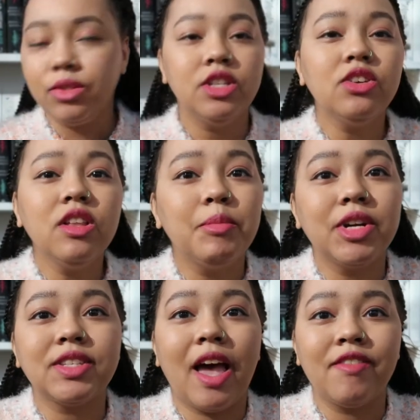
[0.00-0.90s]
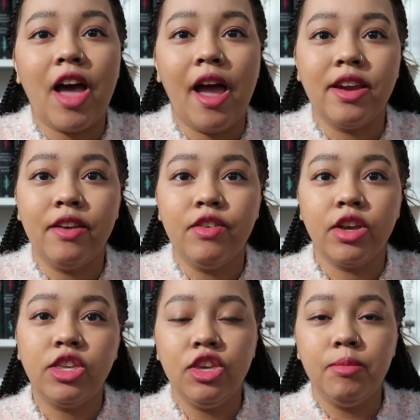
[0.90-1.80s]
these are the books I've kind of
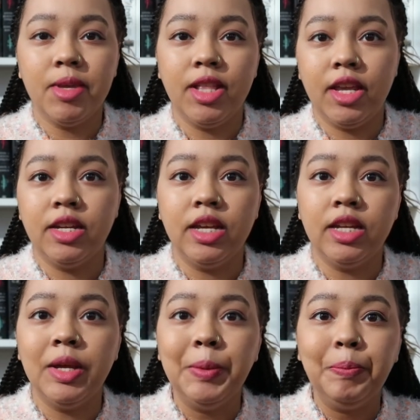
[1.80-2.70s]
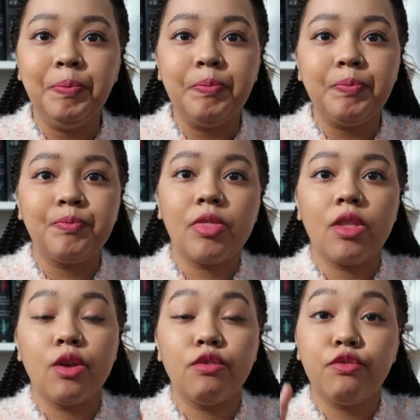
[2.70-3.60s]
accumulated
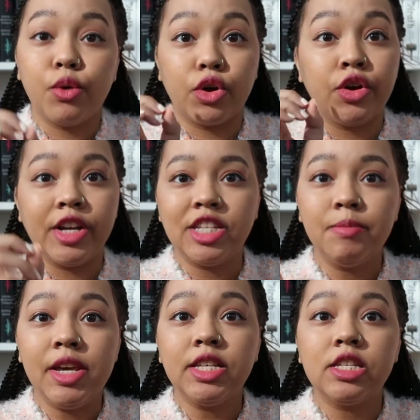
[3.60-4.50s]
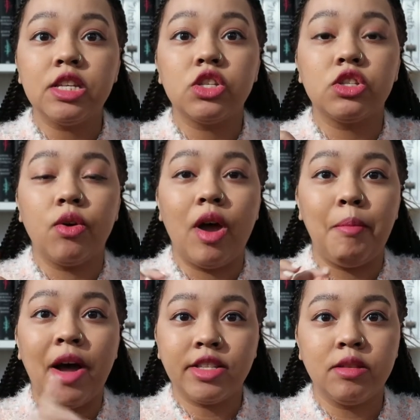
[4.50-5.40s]
for Christmas. So I
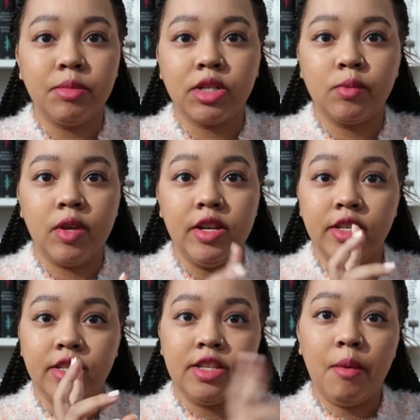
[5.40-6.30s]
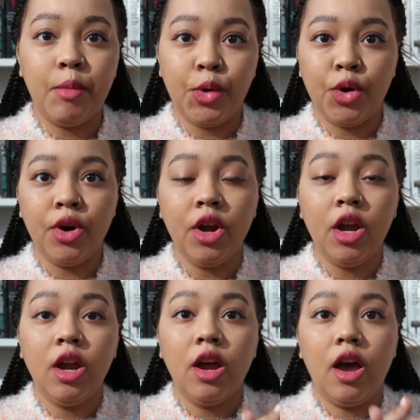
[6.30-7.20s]
bought some books in December,
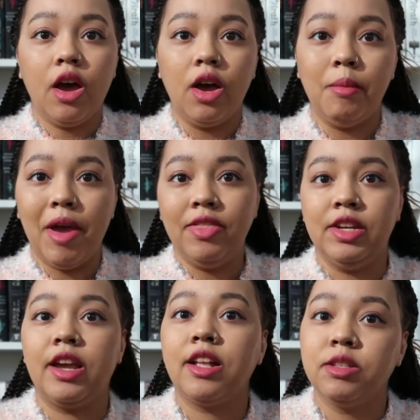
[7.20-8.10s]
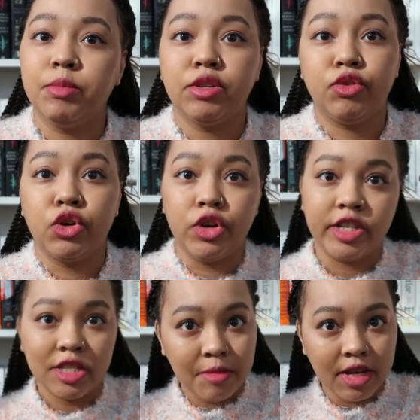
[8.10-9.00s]
and then I got some books for
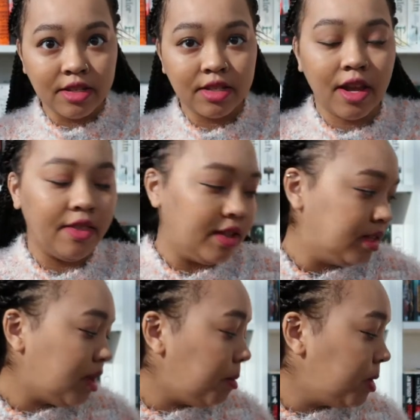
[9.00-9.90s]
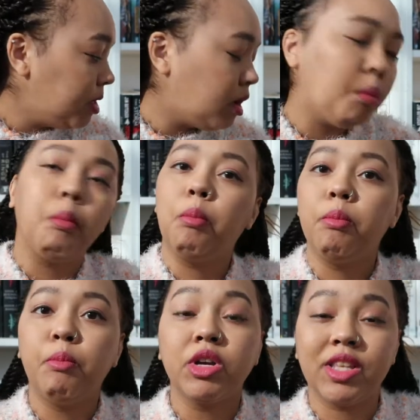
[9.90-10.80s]
Christmas, and then some of these are
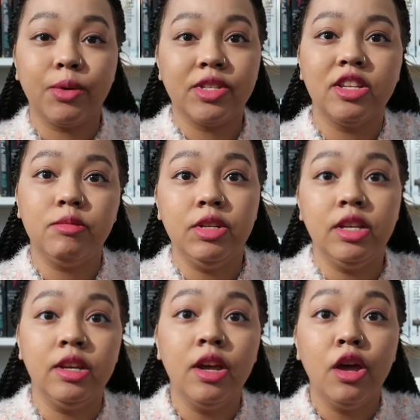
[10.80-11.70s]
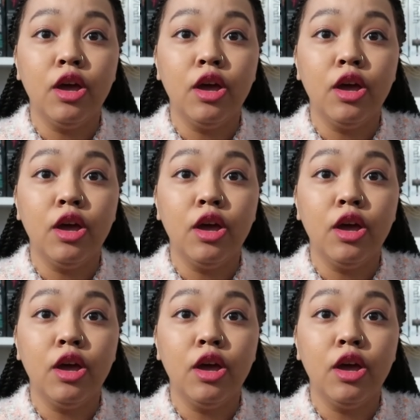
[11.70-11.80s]
books that were sent to me